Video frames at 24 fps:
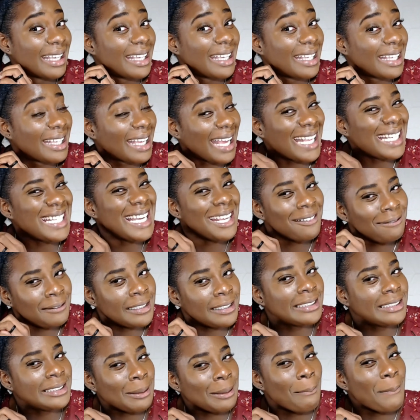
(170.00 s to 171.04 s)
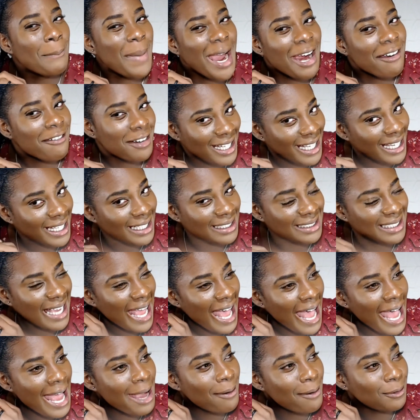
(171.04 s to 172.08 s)
and left it to marinate.
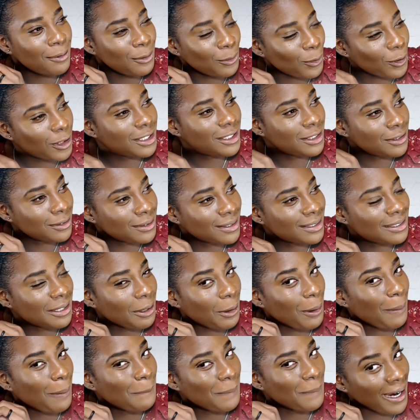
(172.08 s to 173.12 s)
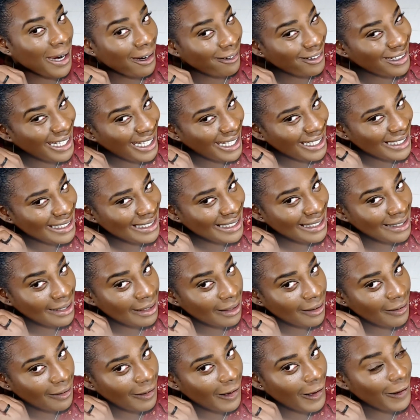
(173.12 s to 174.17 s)
I would want to use the term marinate
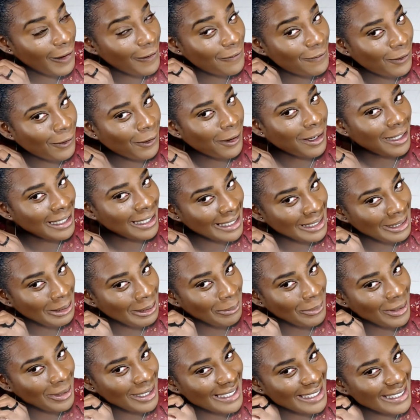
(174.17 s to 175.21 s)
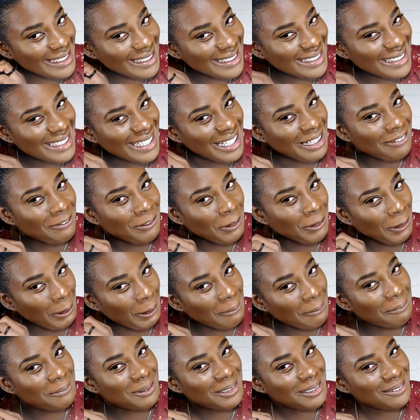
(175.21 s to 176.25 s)
for a little bit, for a
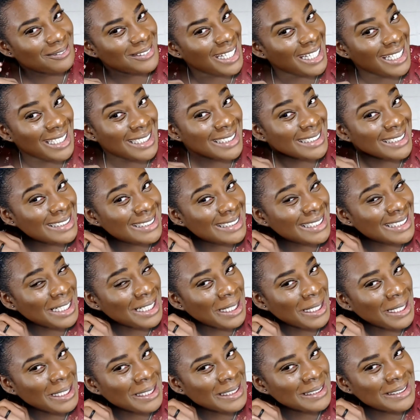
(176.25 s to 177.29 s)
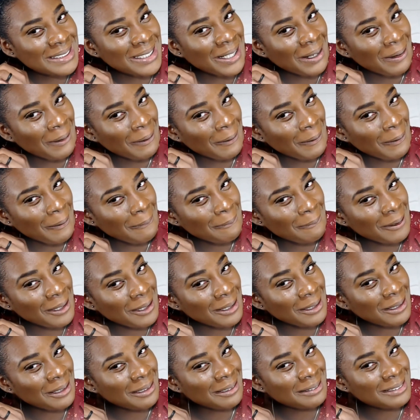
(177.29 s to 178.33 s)
couple of days. So I'm
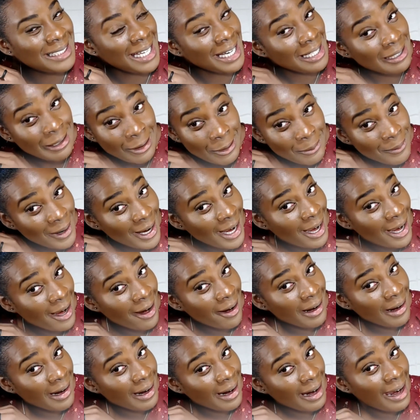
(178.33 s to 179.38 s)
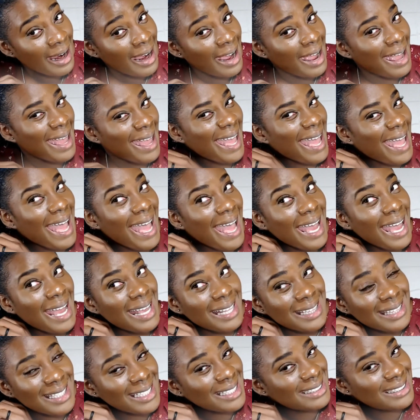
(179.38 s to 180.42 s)
gonna take down my hair
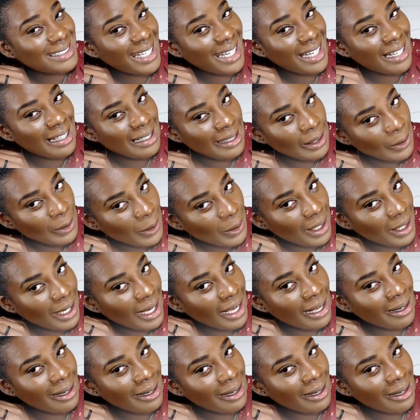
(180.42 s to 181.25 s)
and then take a look at